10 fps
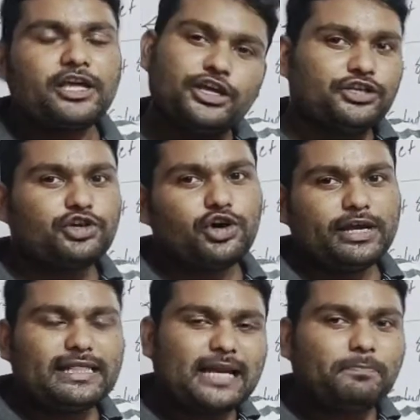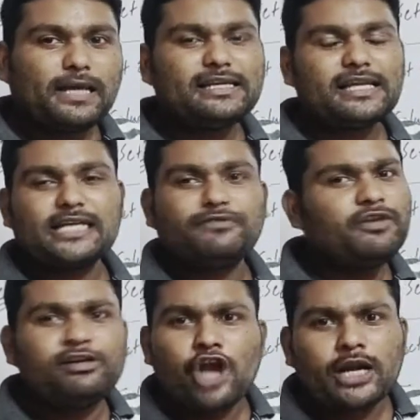So in that particular set we will
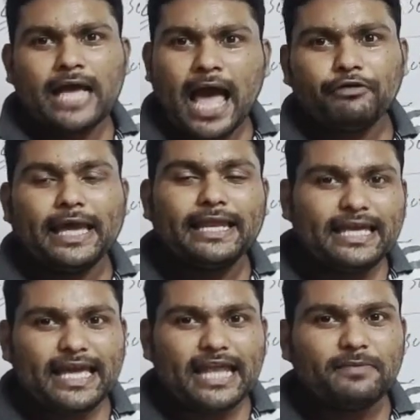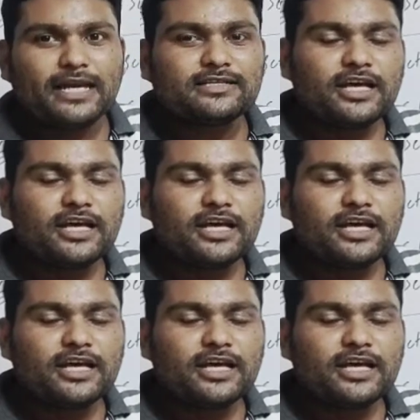not have any elements.